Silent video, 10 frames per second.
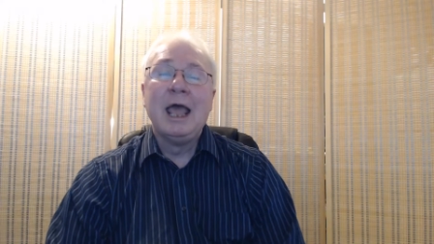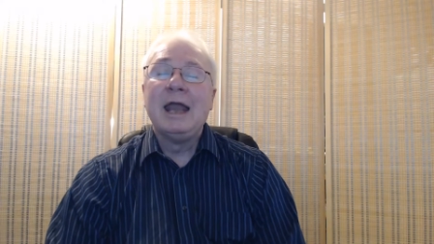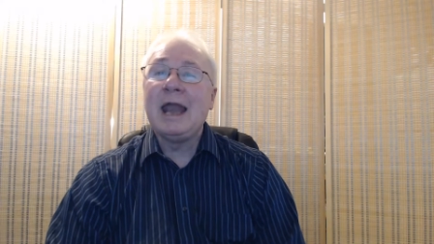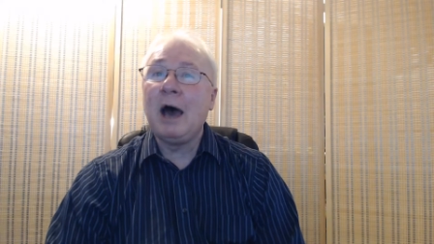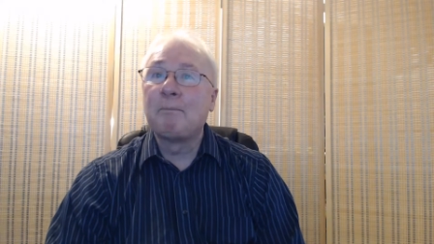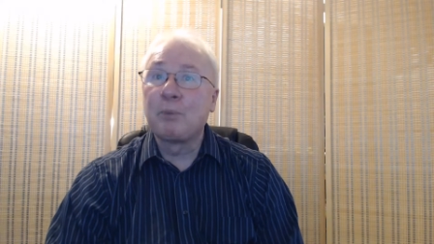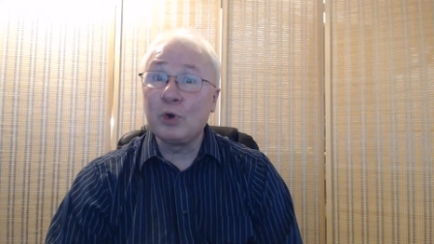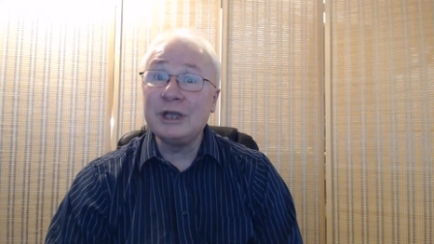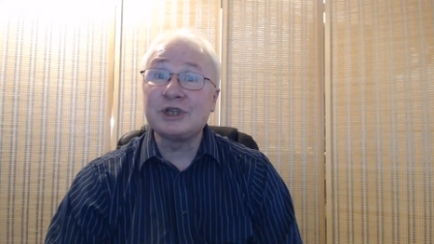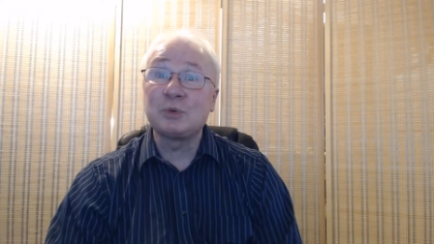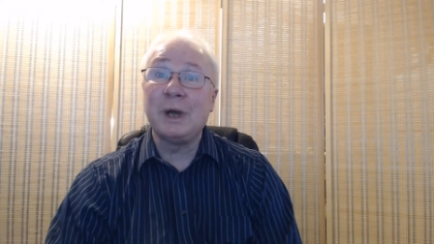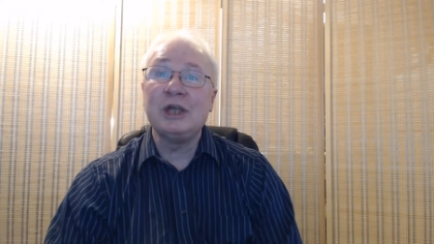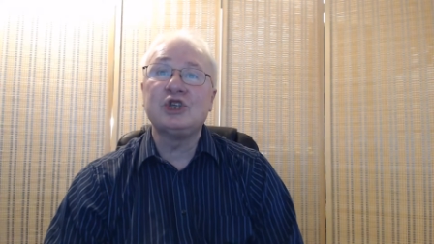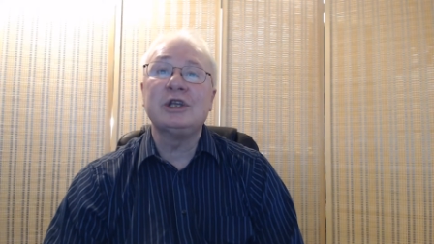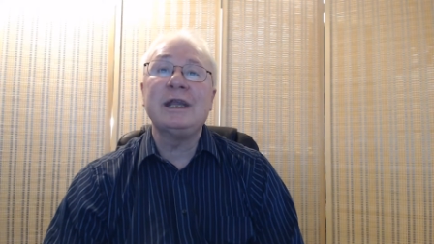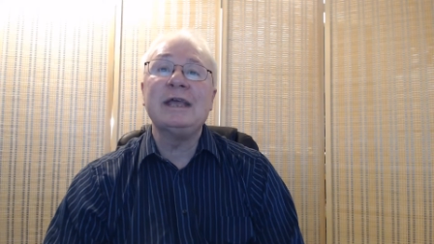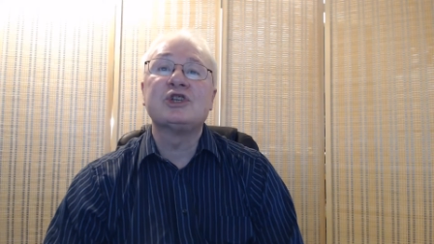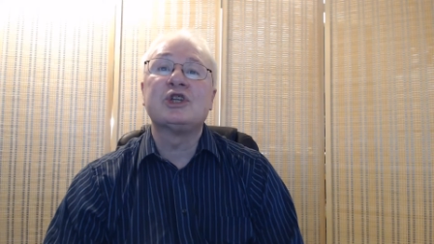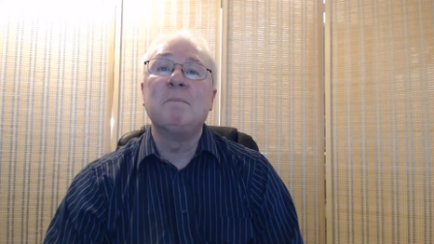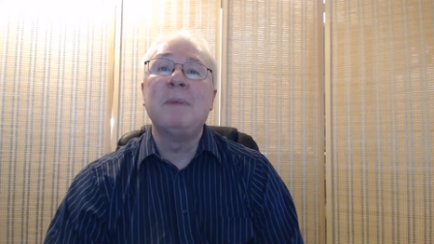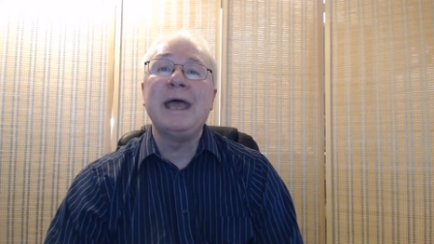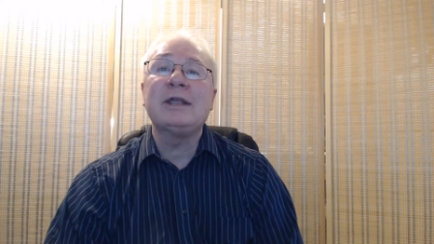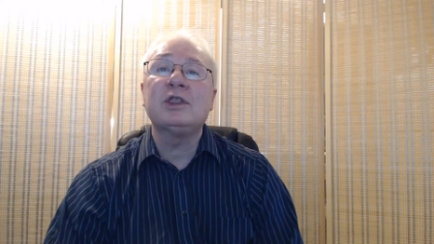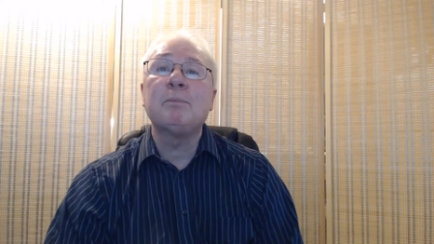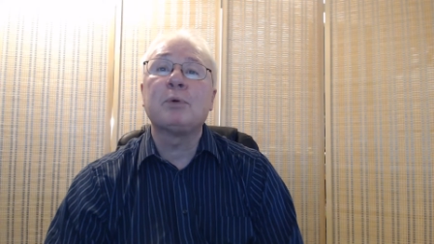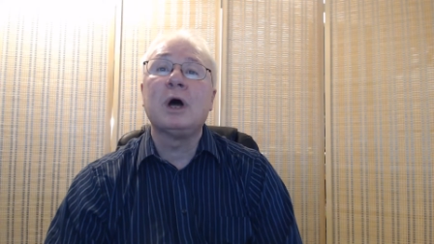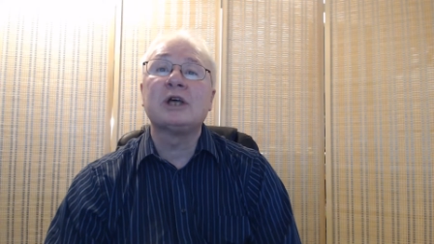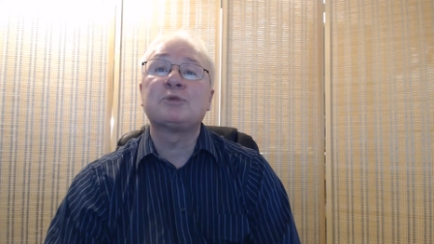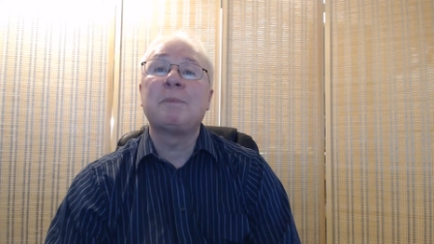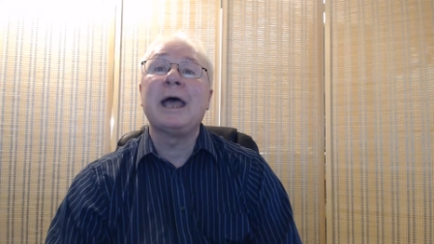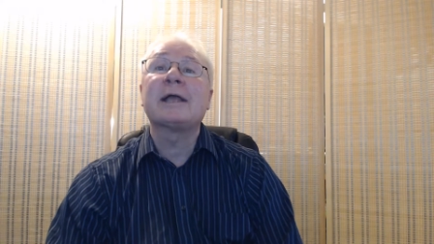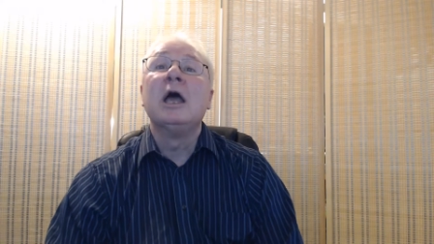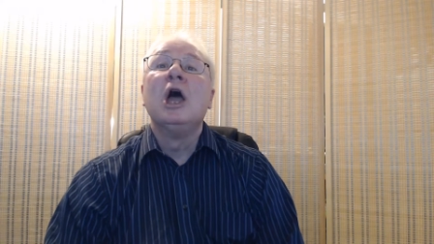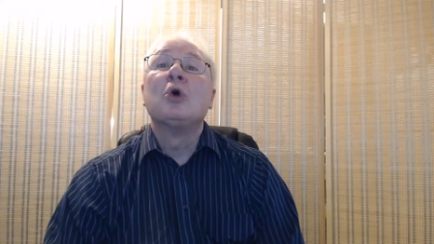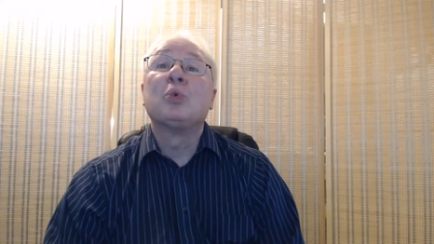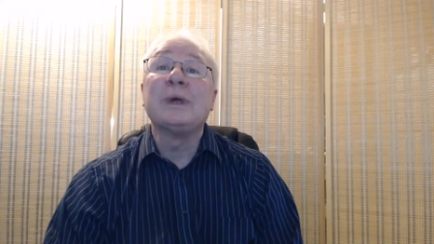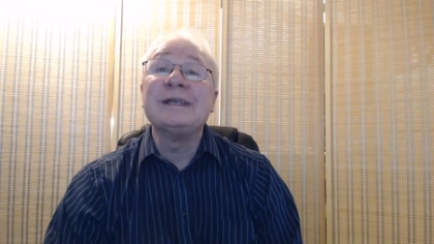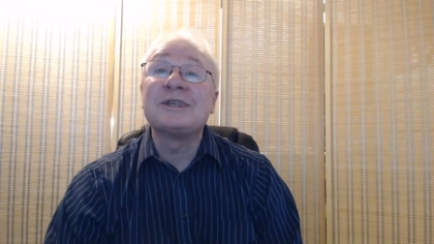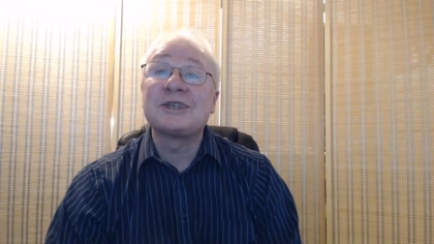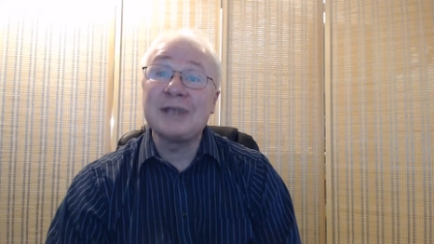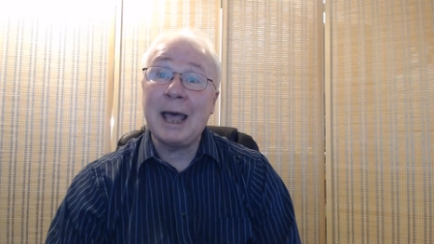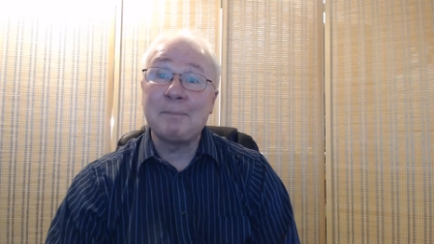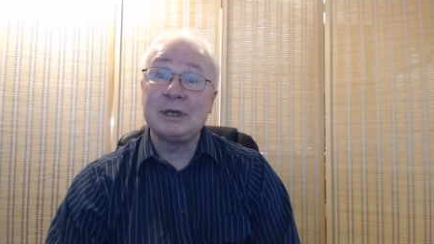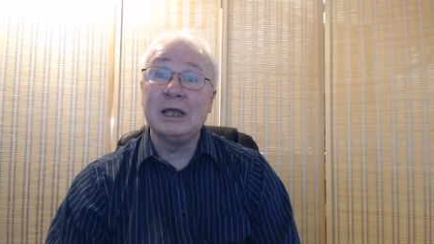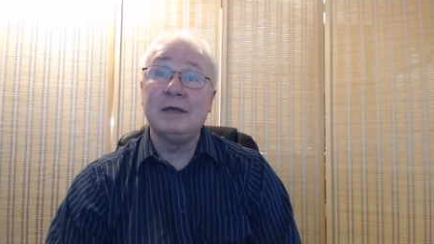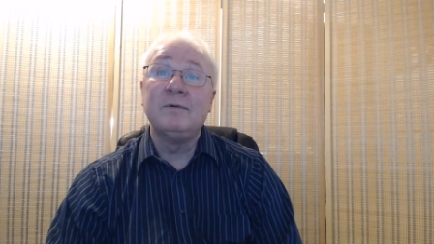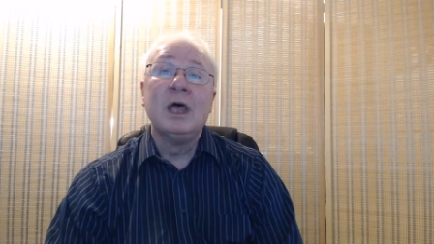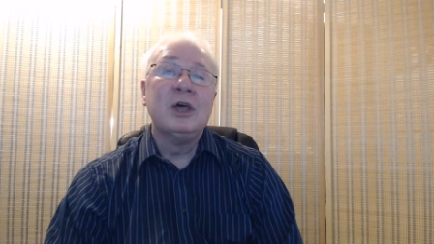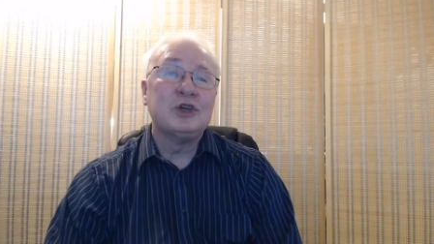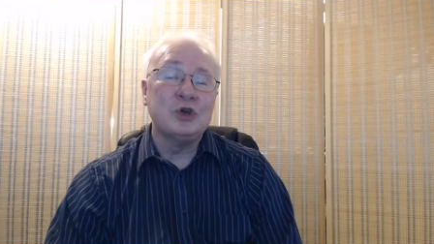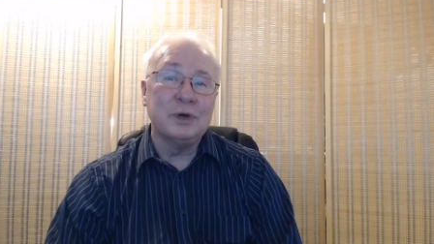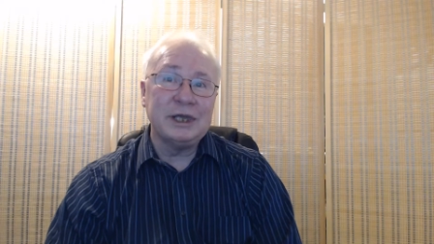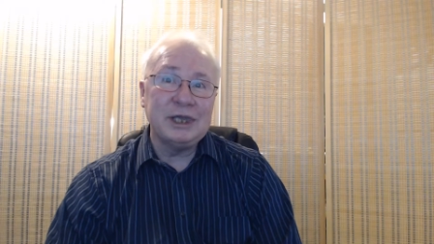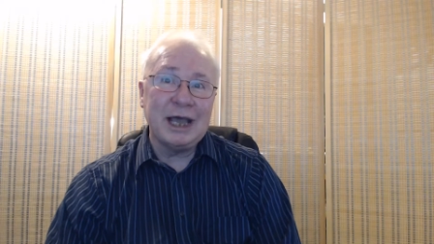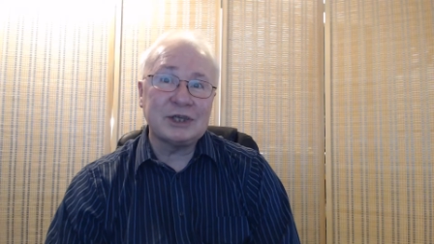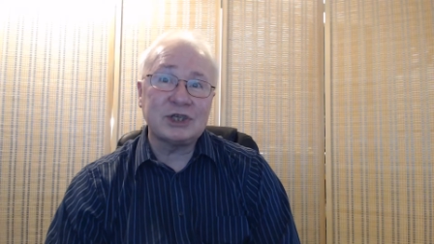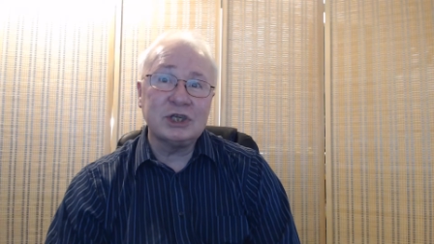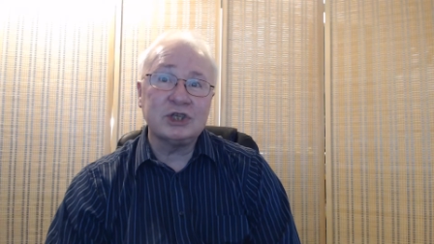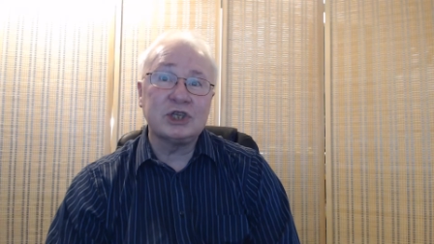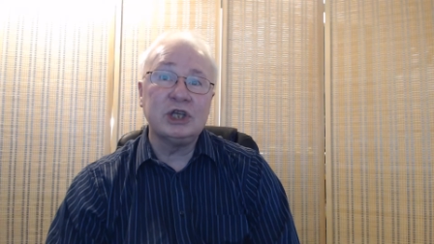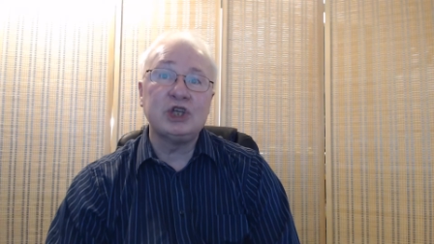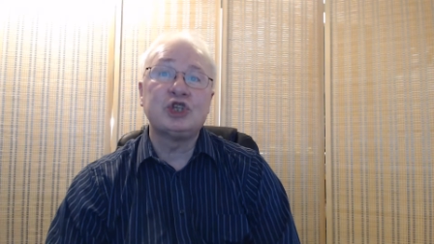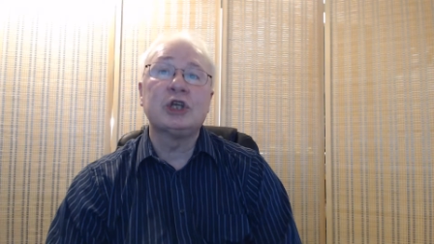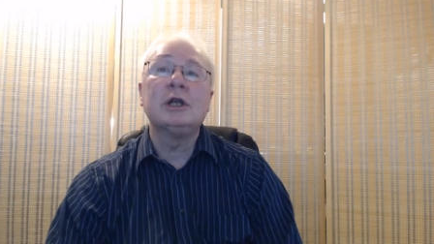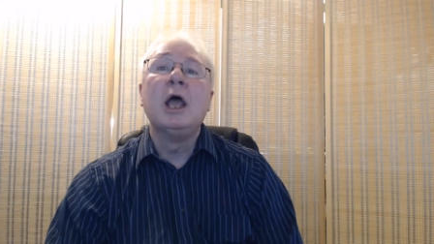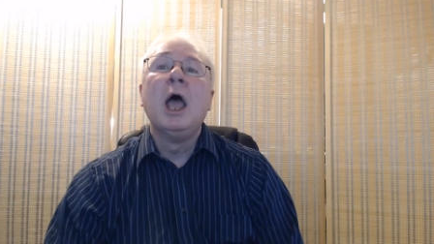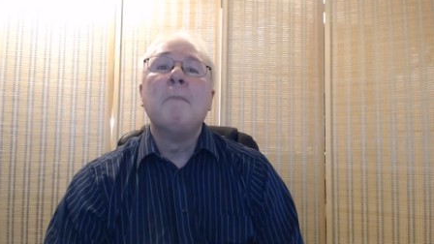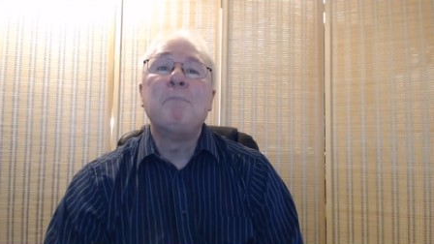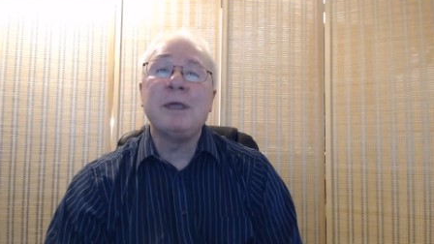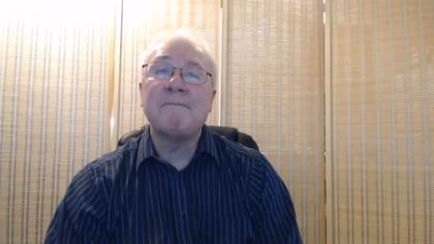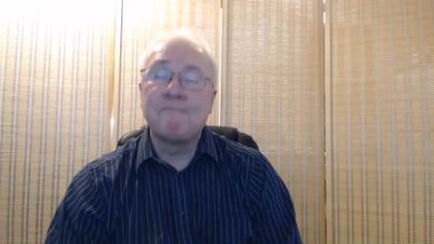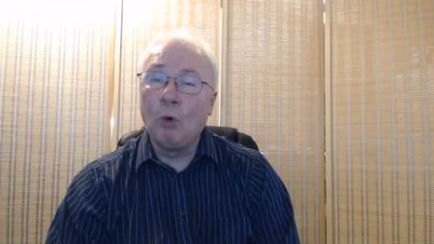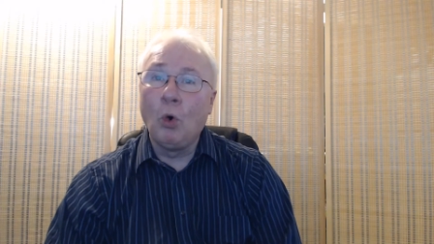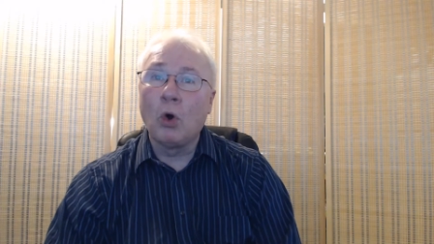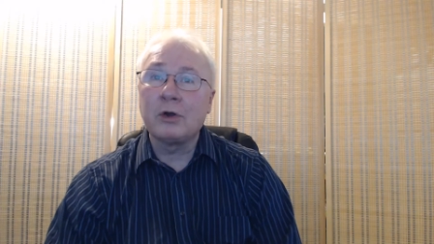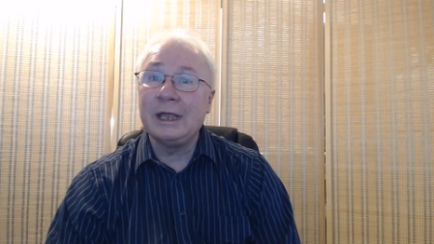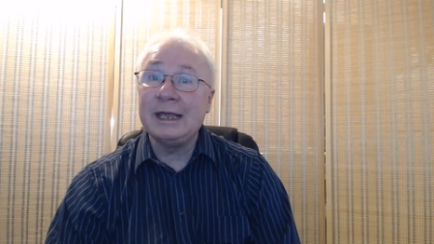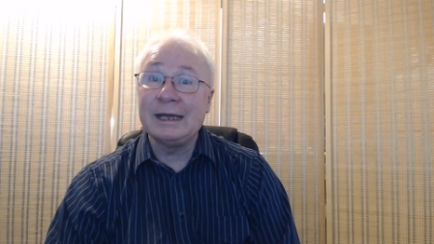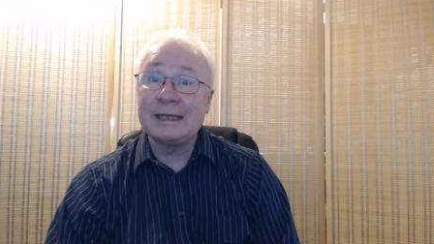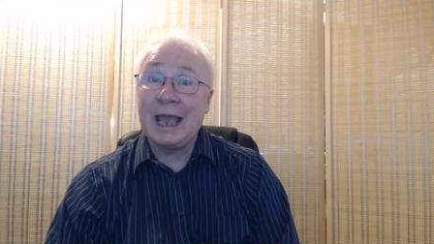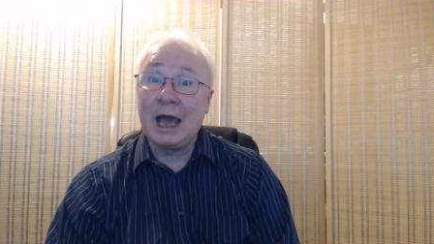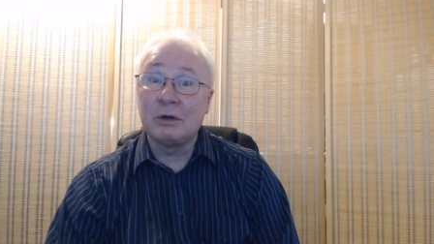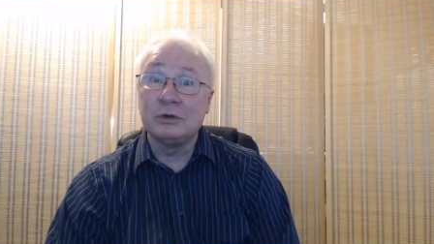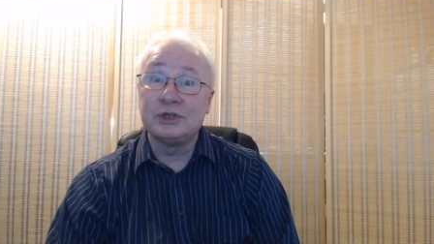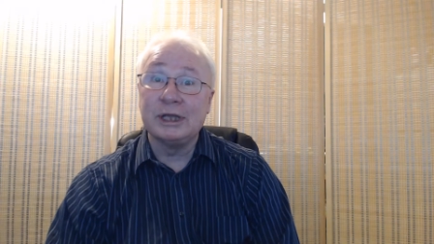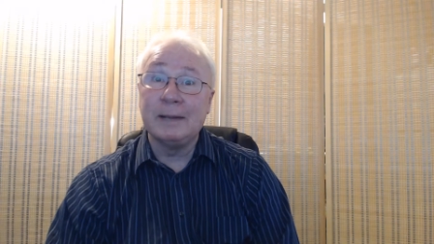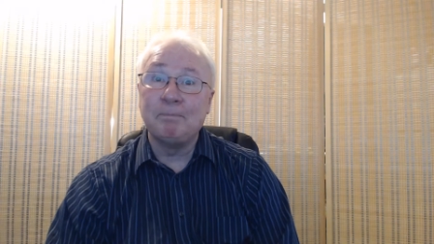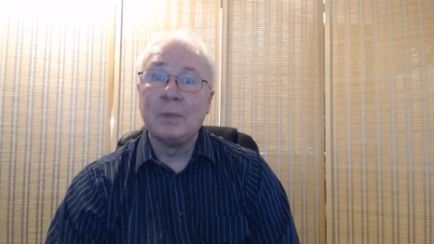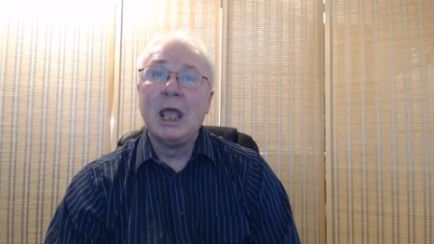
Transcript: Now, persuasion is to make the prospect receptive to a yes decision before he encounters it.